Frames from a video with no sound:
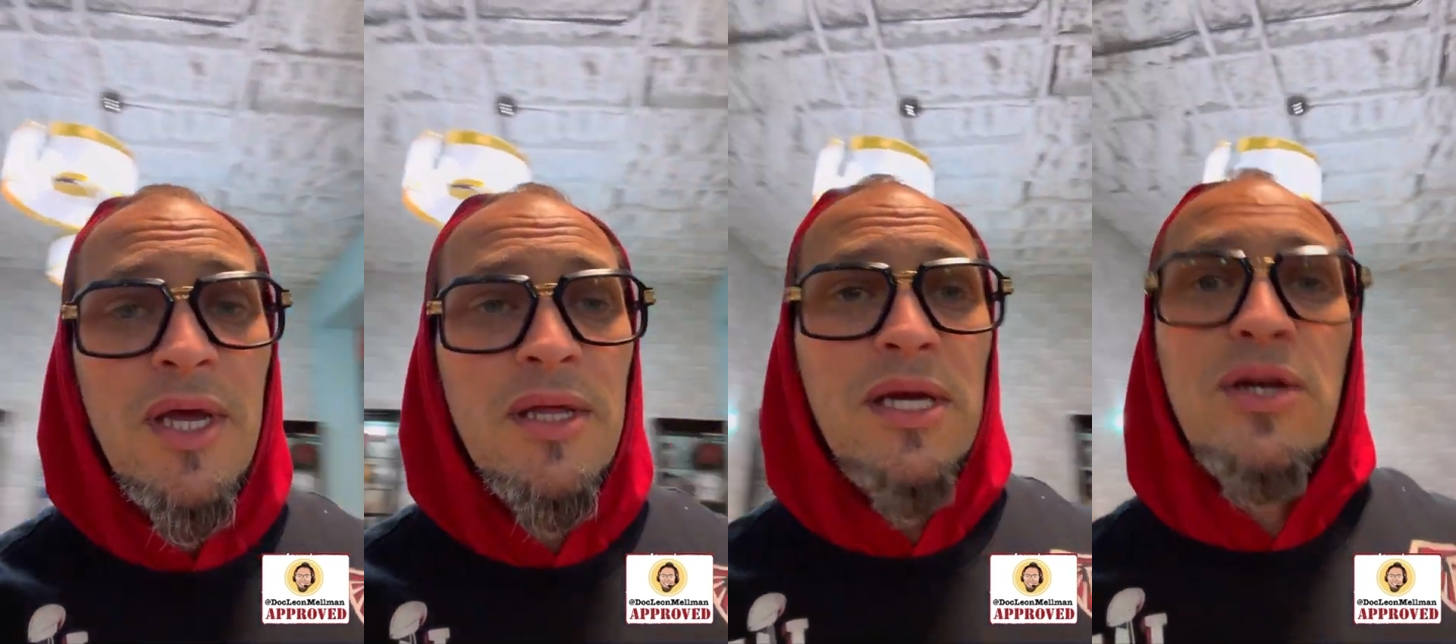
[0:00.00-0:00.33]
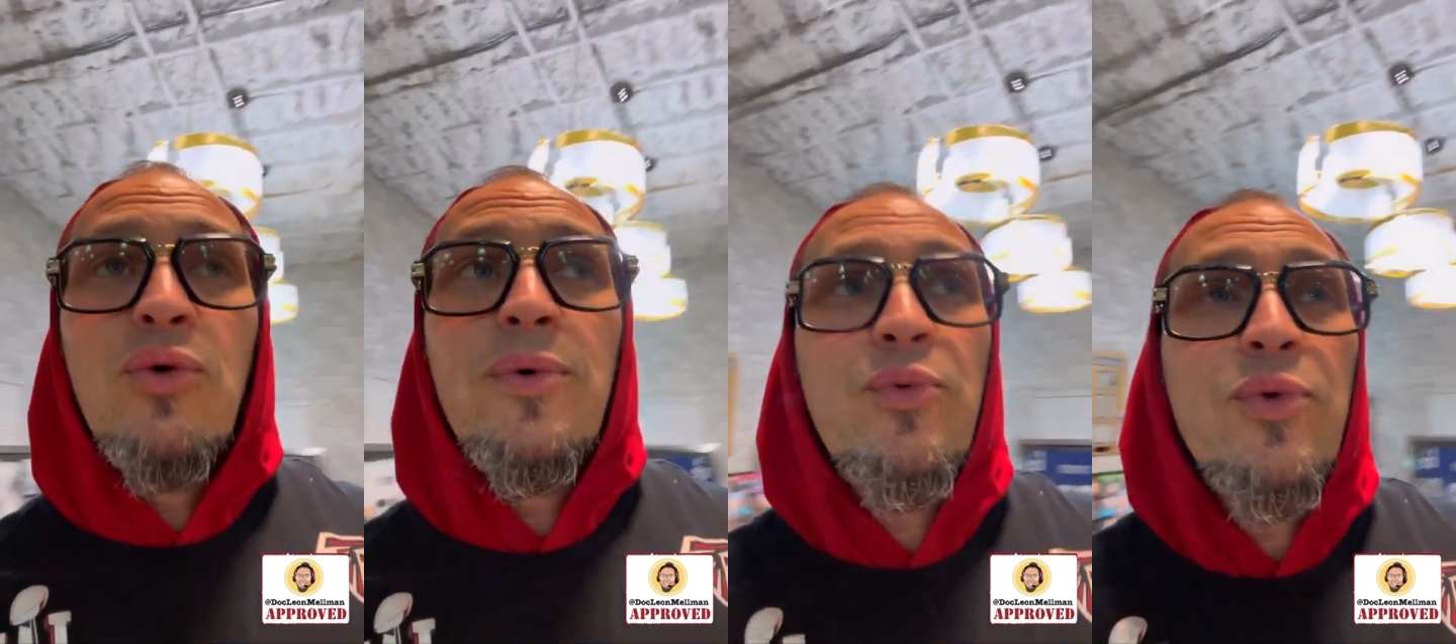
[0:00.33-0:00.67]
they
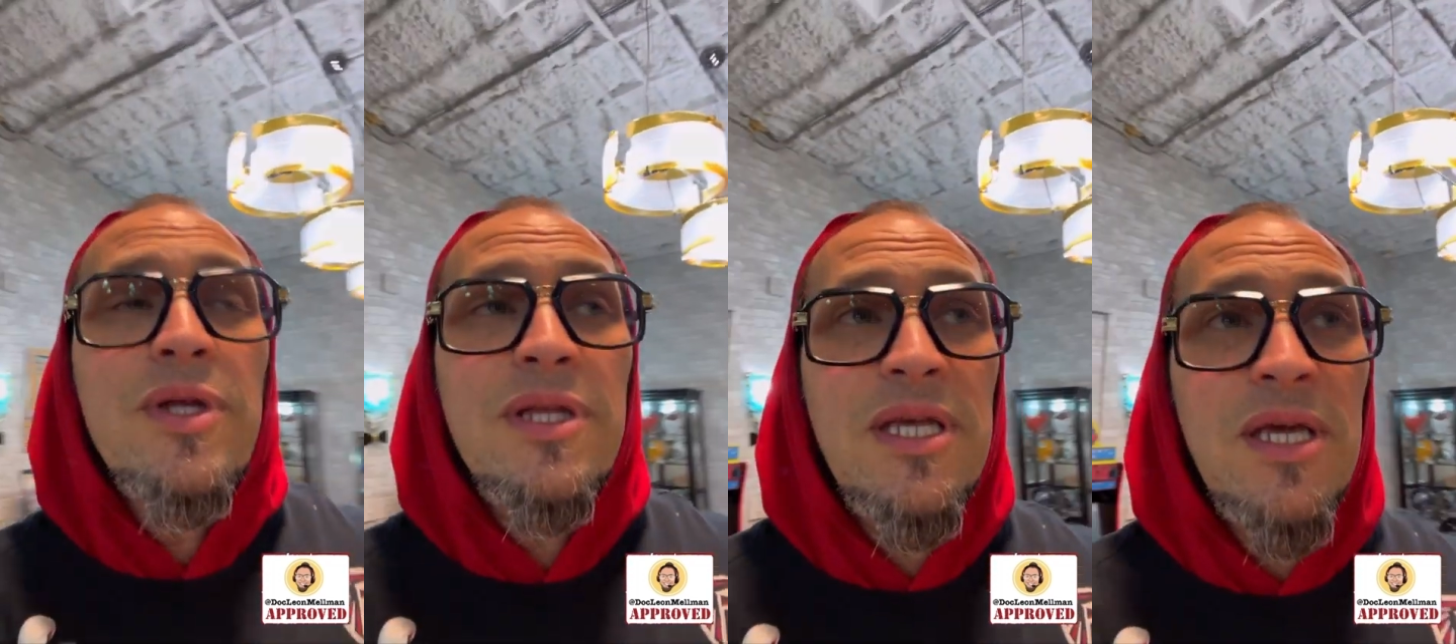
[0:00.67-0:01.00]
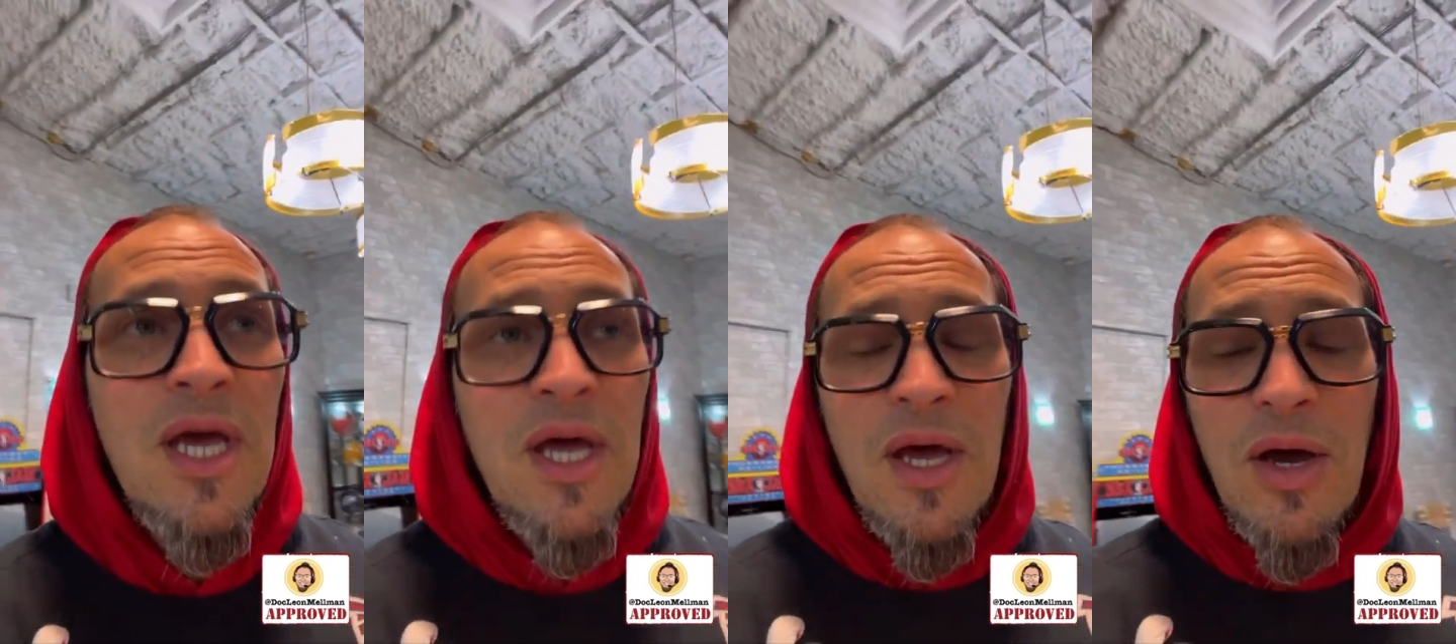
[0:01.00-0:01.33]
know we really
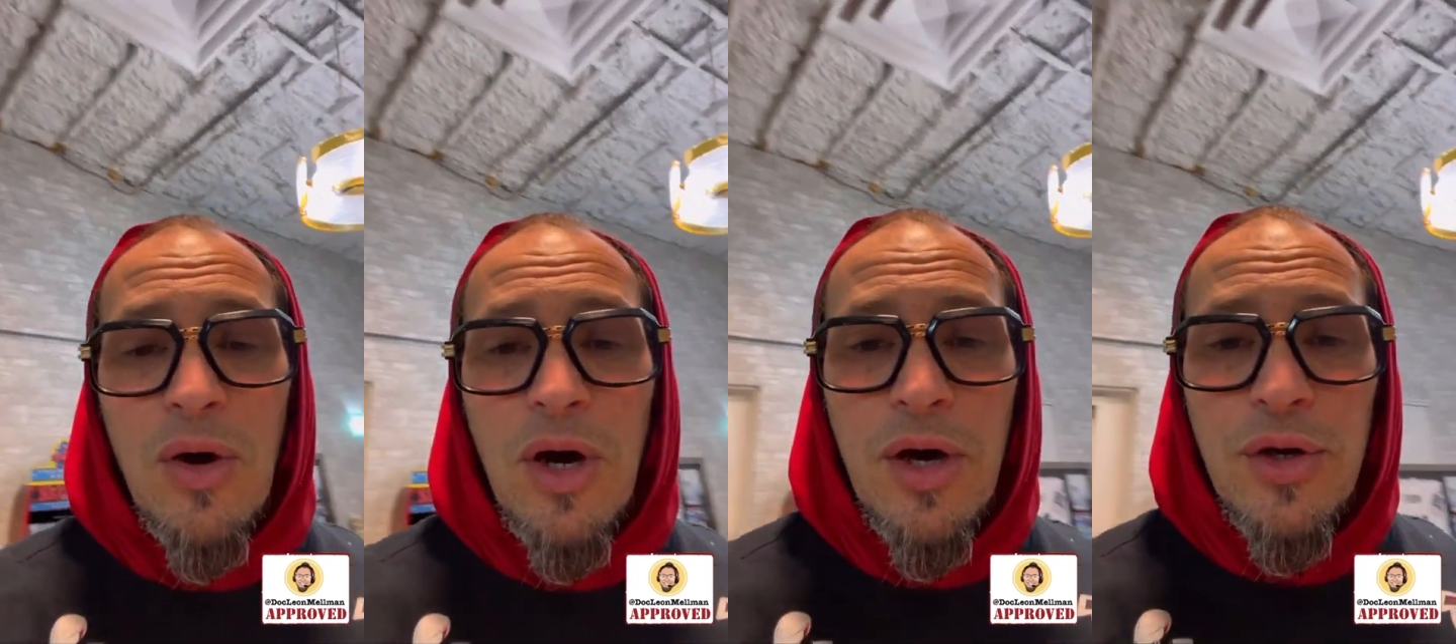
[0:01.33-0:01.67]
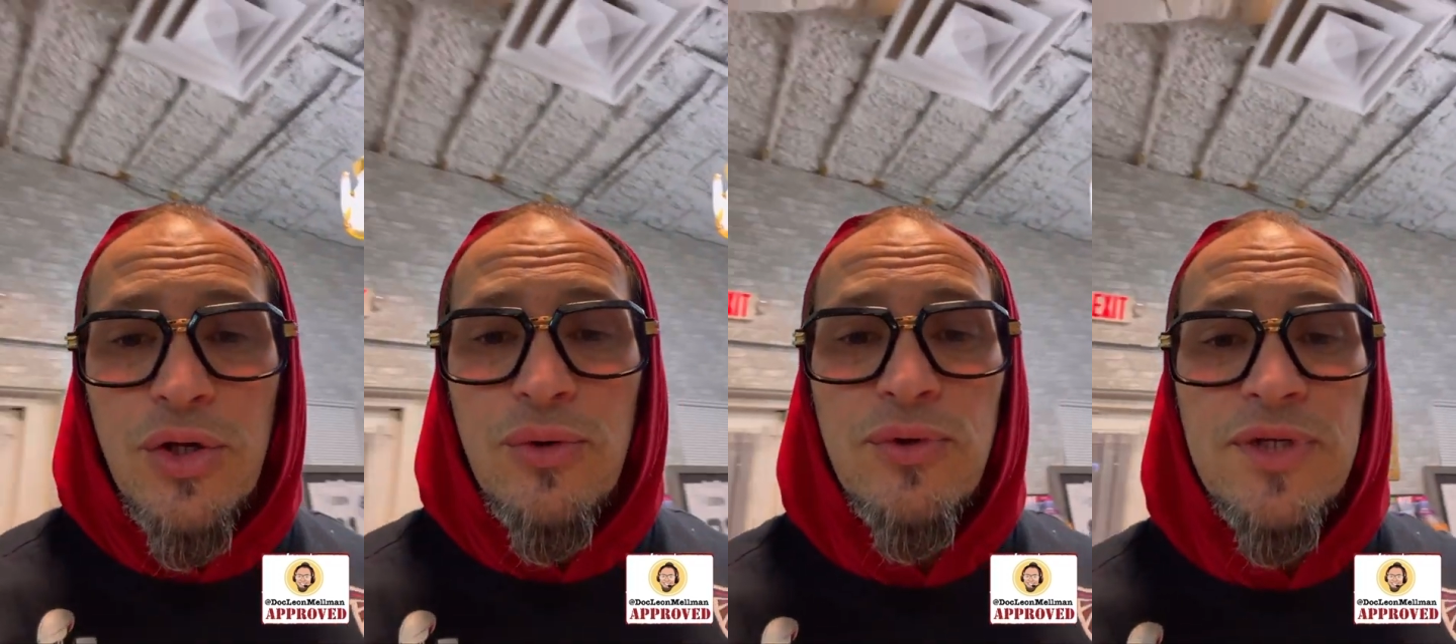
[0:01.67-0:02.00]

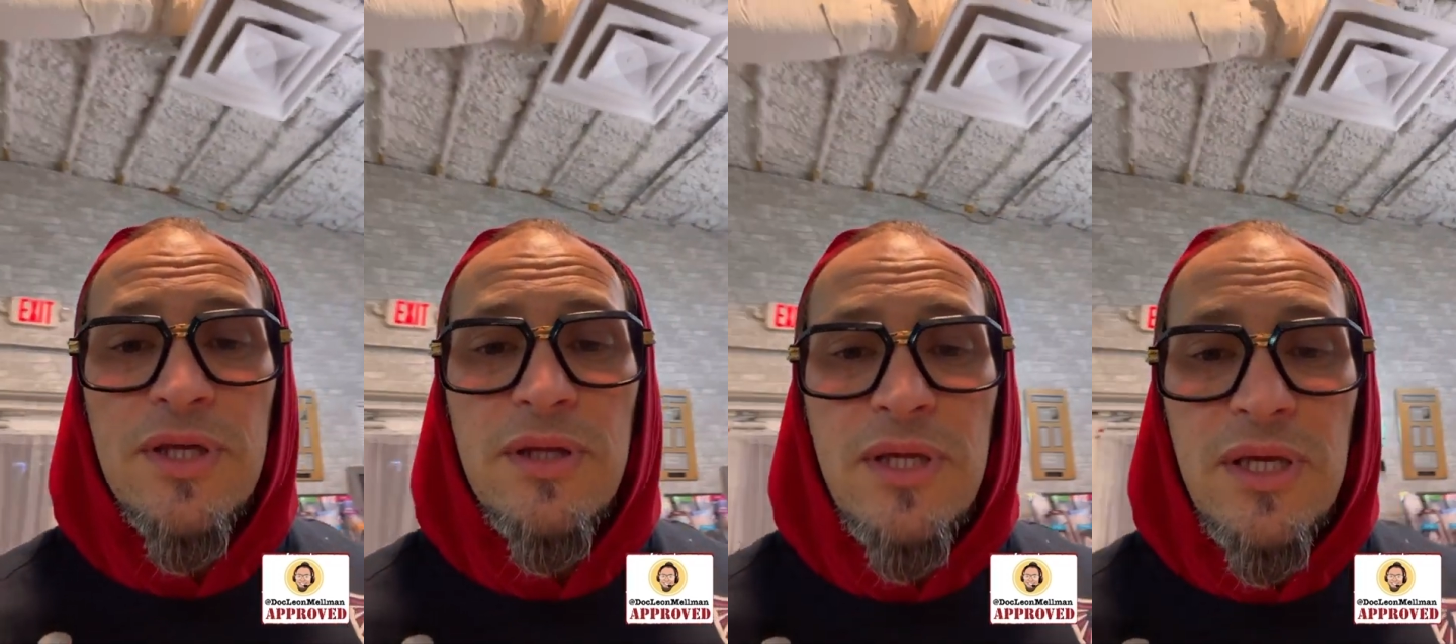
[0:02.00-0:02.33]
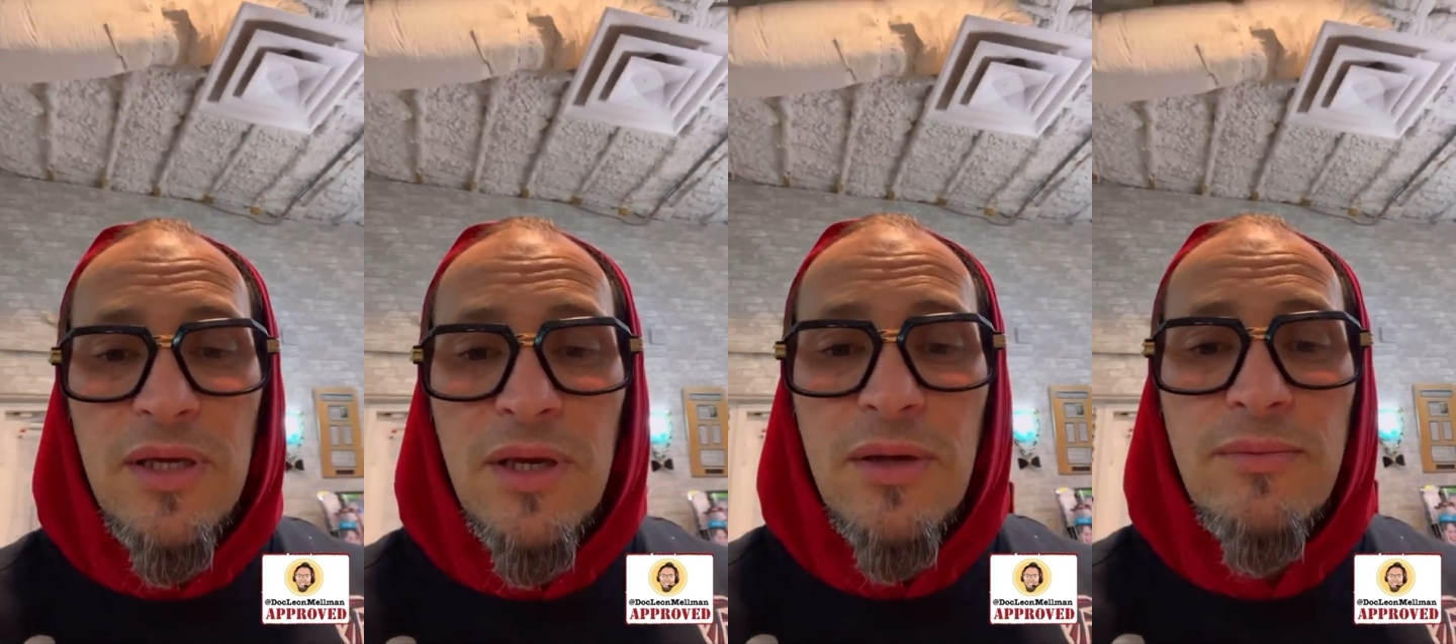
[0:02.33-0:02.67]
use
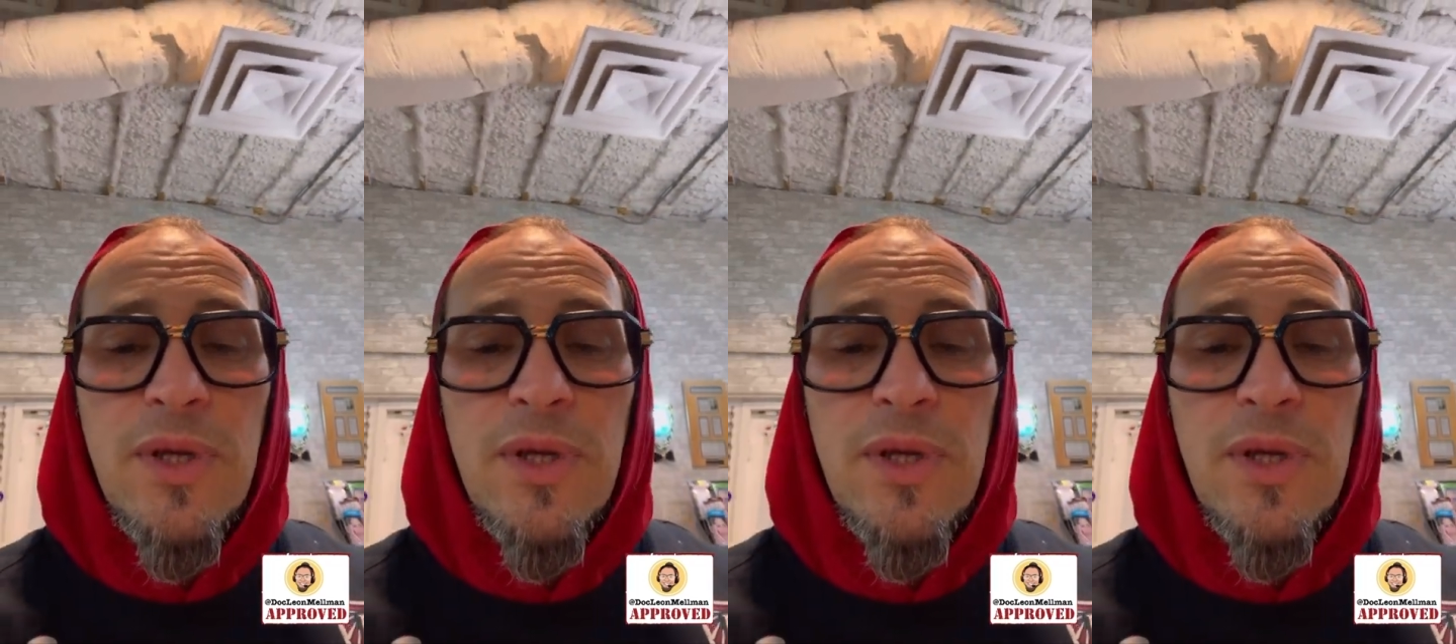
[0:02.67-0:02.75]
the